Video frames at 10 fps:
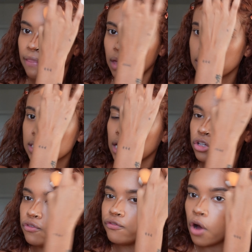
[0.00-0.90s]
and then it's like
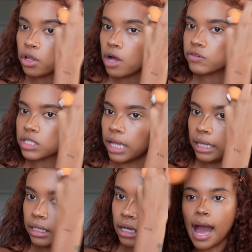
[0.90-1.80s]
you fall off
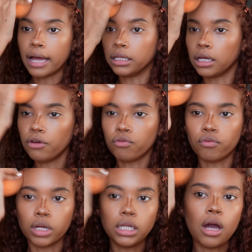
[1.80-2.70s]
slightly. I get
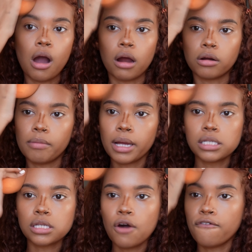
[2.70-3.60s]
really hard on
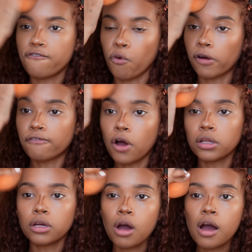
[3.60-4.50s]
myself for
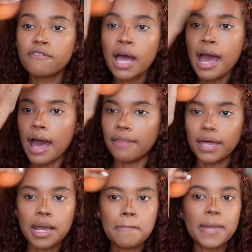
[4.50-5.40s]
falling off, and
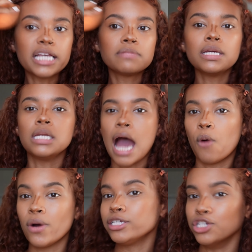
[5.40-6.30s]
then it makes me
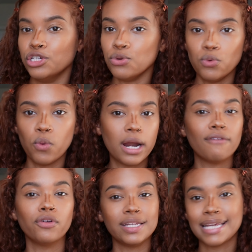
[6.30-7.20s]
not want to do
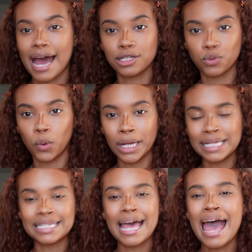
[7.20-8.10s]
whatever the task
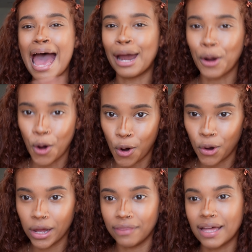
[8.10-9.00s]
was at
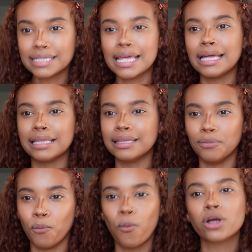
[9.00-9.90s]
all. And that's like
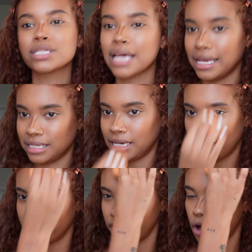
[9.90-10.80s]
worst case
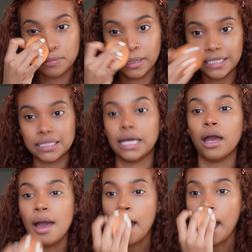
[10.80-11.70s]
scenario. Plus, like,
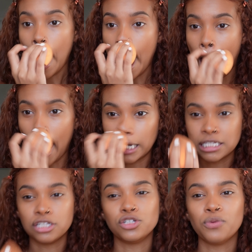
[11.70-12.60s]
I had a
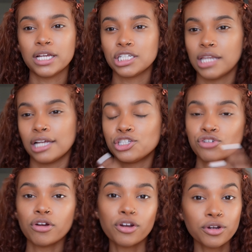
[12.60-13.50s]
situation that
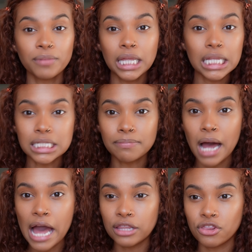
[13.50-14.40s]
triggered me this
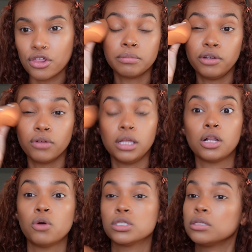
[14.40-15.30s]
month. Somebody really
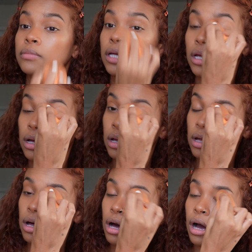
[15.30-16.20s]
close to me
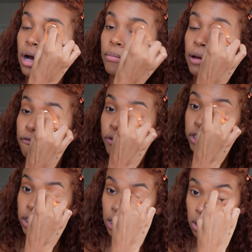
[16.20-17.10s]
um,
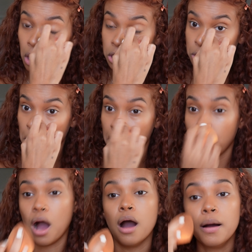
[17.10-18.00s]
unfortunately lost their
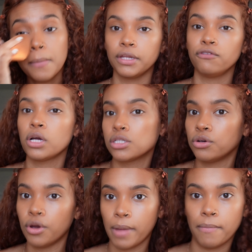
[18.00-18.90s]
mom. And if you guys
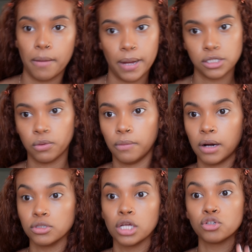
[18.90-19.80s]
don't know, my mom passed away when
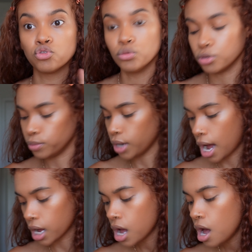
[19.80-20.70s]
I was like super duper
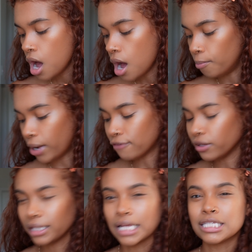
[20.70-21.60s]
young. But I feel
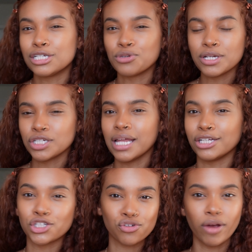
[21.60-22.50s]
like that situation
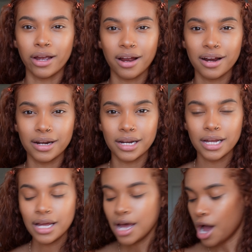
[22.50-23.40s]
like triggered
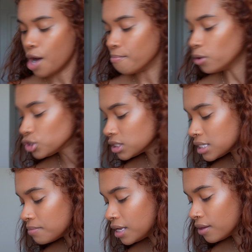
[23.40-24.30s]
emotions
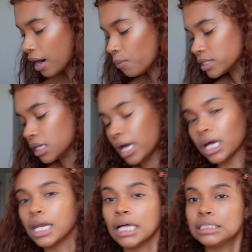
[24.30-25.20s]
in me that I wasn't
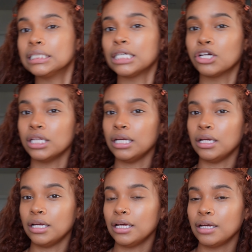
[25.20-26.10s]
like
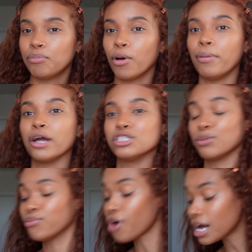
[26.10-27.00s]
necessarily prepared to
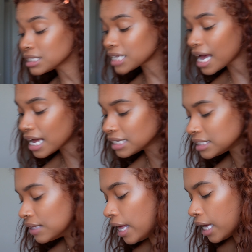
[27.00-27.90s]

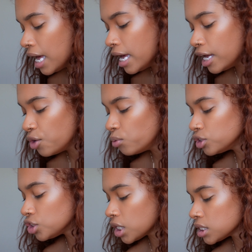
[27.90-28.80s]
process and like it was
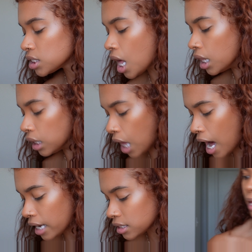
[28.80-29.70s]
just a
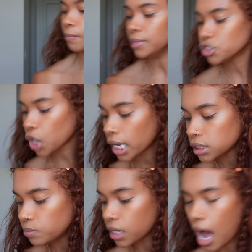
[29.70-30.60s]
lot like me trying
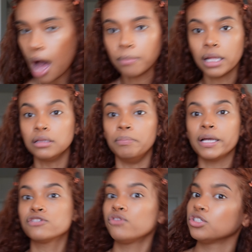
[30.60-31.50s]
to become like the
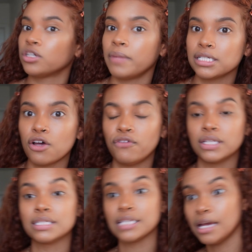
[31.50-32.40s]
best version of myself at
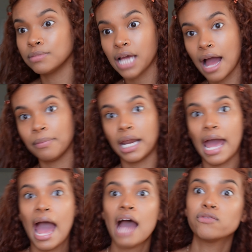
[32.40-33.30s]
the same time that i
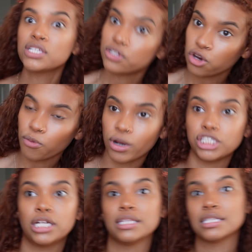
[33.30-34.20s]
have seasonal
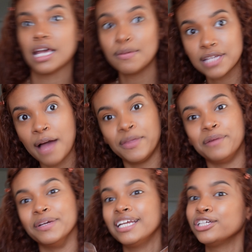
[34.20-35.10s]
depression at the same time that
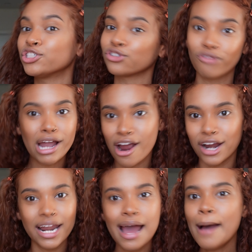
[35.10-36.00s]
i'm getting
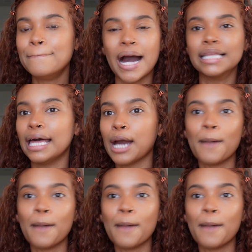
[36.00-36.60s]
triggered by like